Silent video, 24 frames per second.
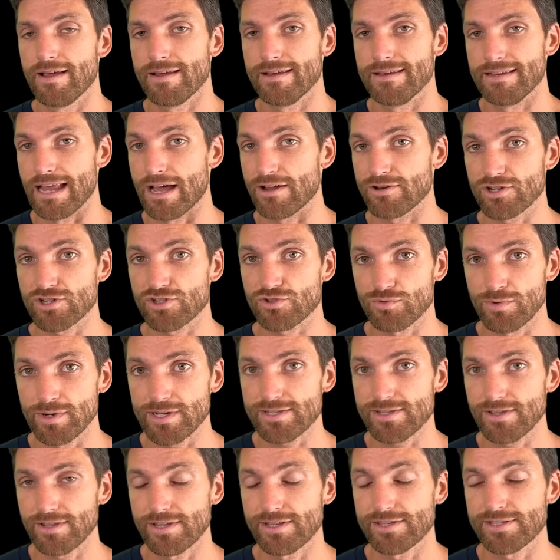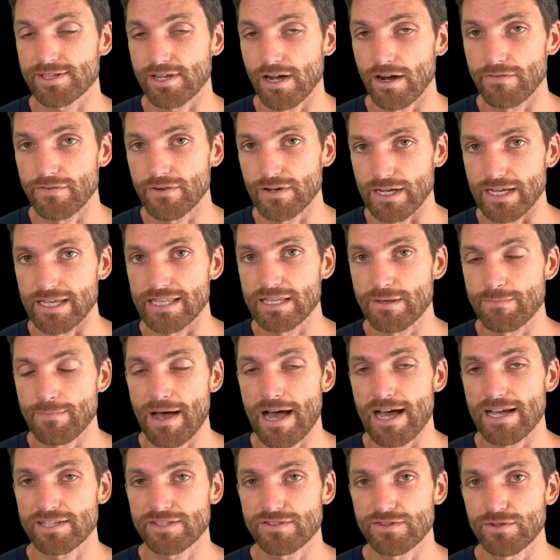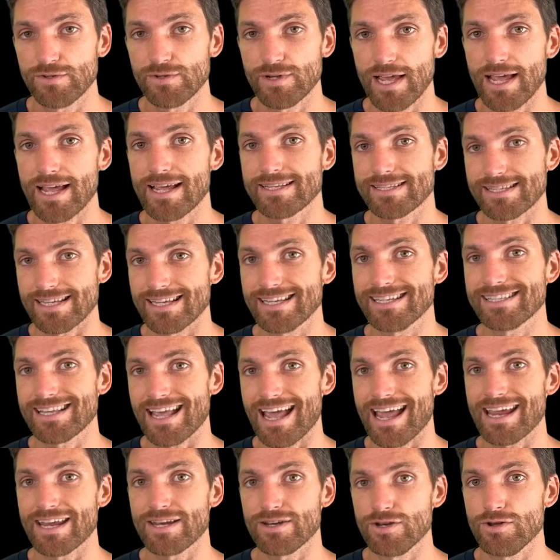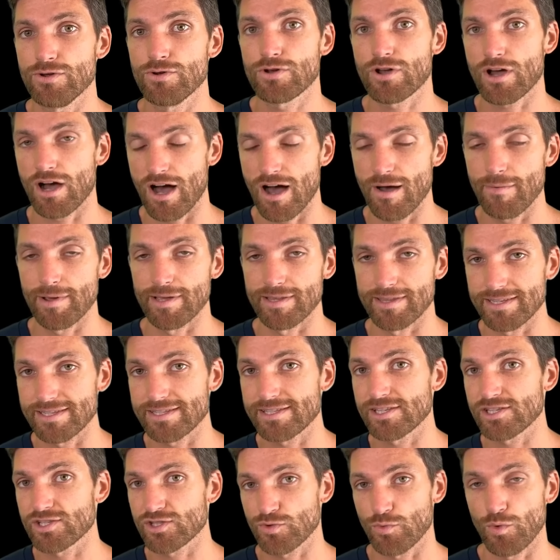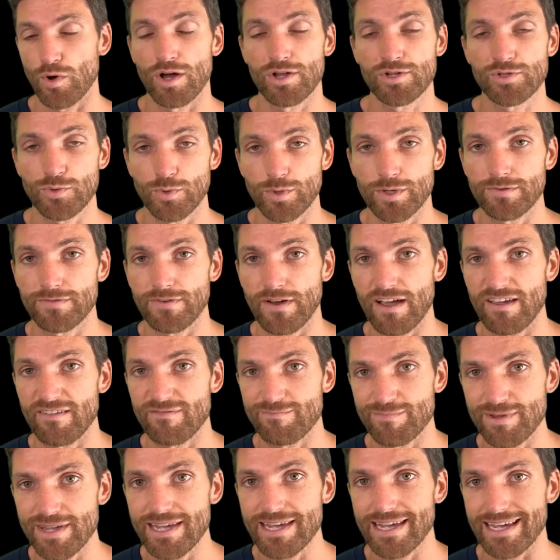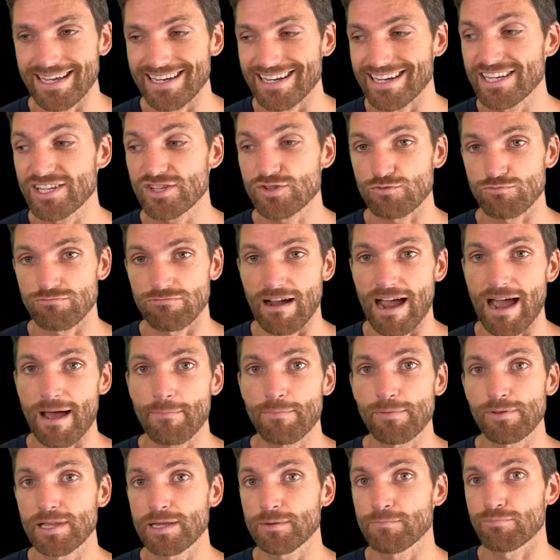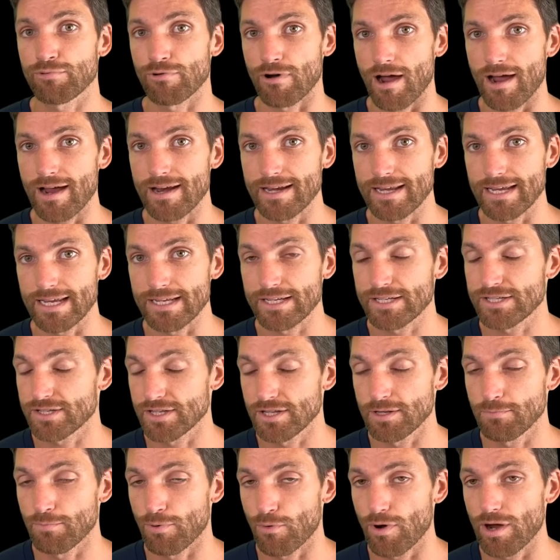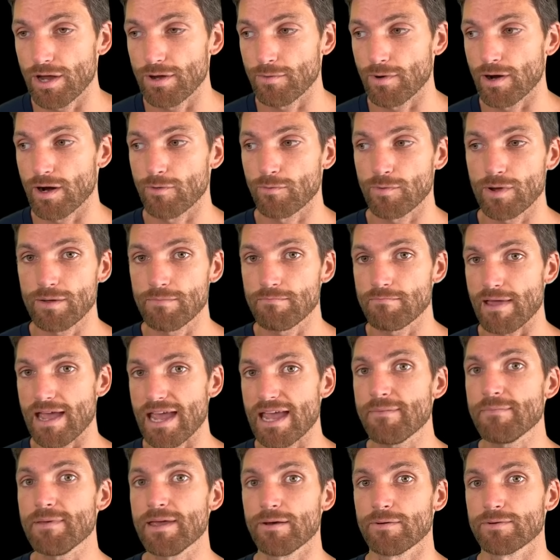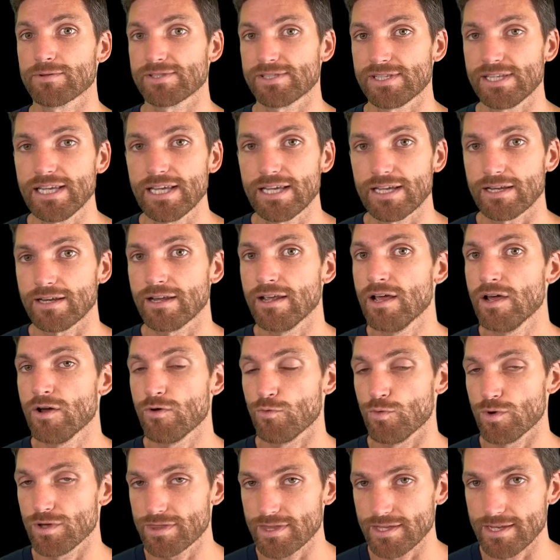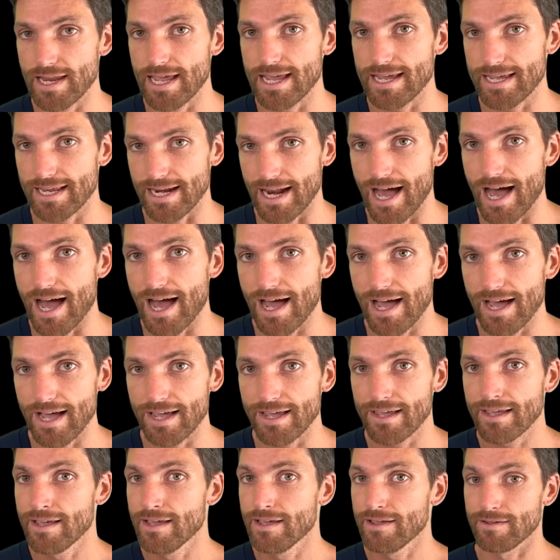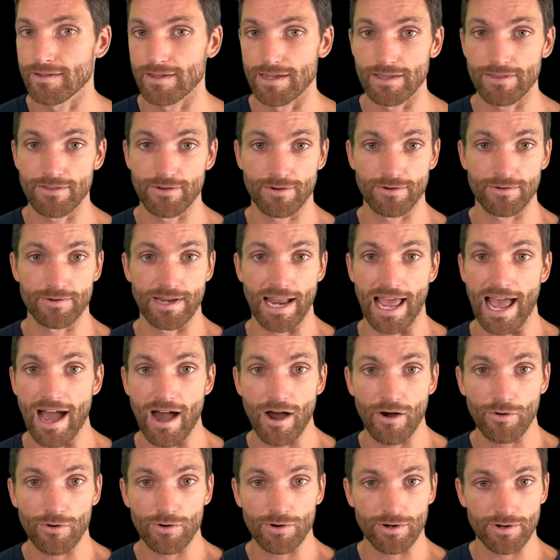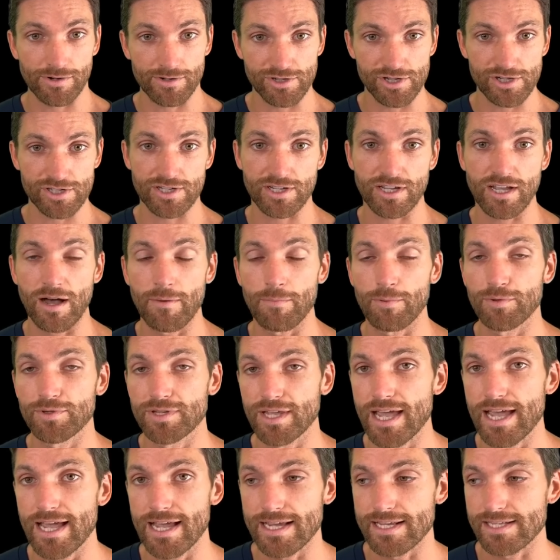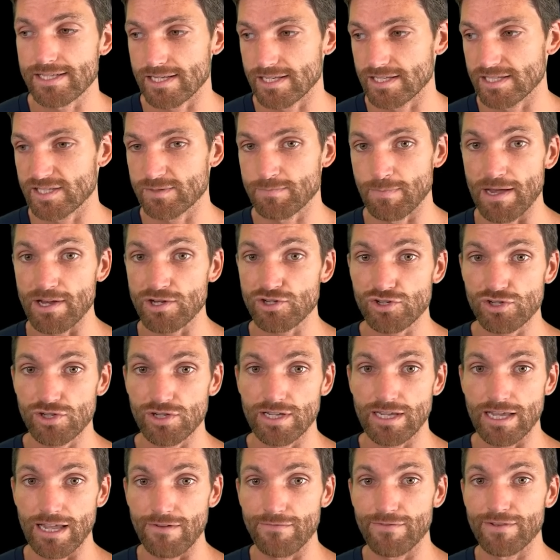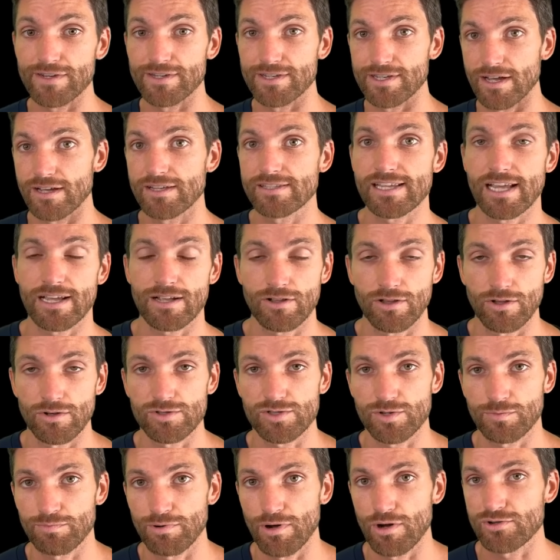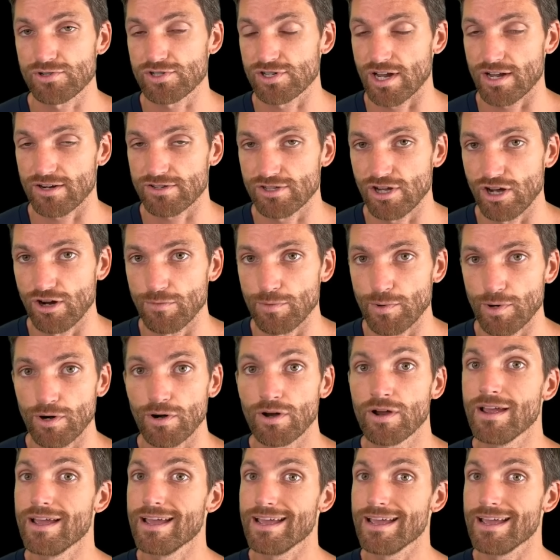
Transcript: Now just recently discovered in the past few days is a new comet. This is Swan 25b and is rapidly brightening to the point where we may be able to see it with the naked eye either now or in just a couple days, and especially if it does that close approach in October,